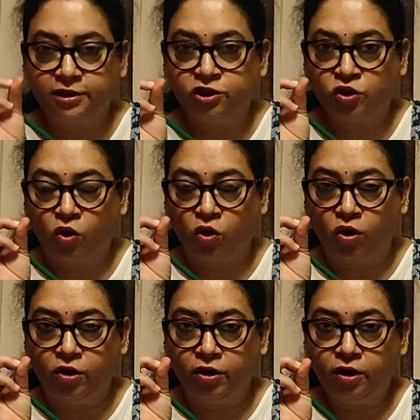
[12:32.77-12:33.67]

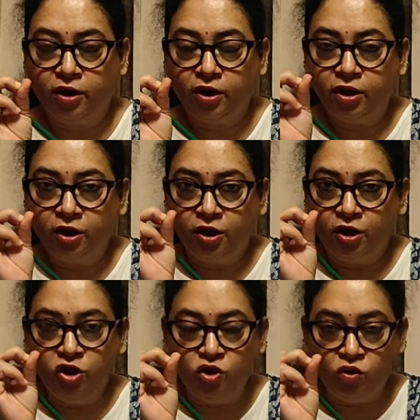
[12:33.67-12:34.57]
Once you
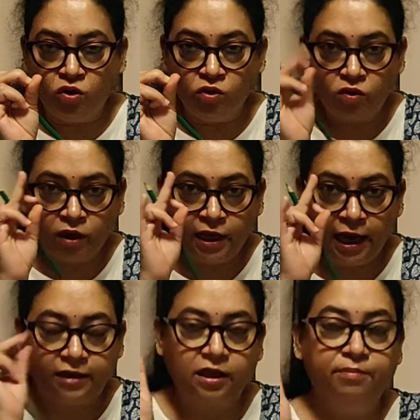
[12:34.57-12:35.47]
get that score,
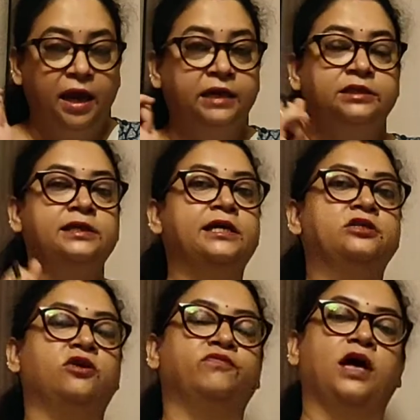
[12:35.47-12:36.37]

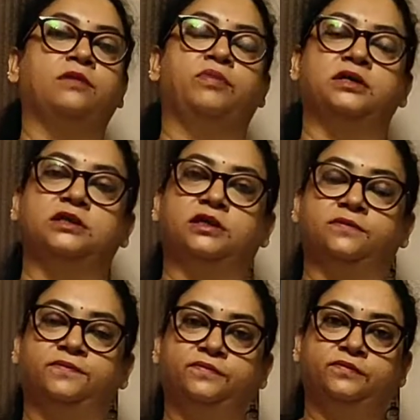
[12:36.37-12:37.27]
you get
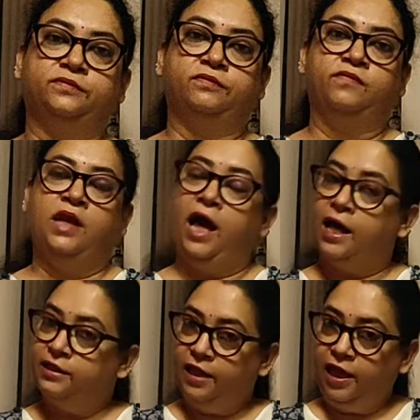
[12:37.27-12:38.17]
the mental age
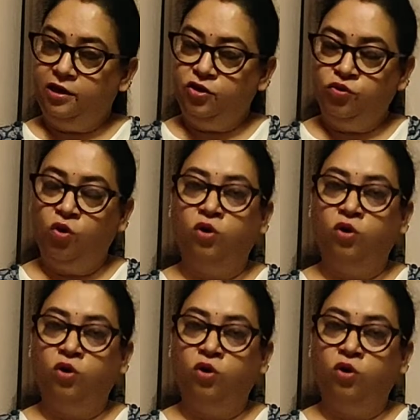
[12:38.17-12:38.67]
of that person,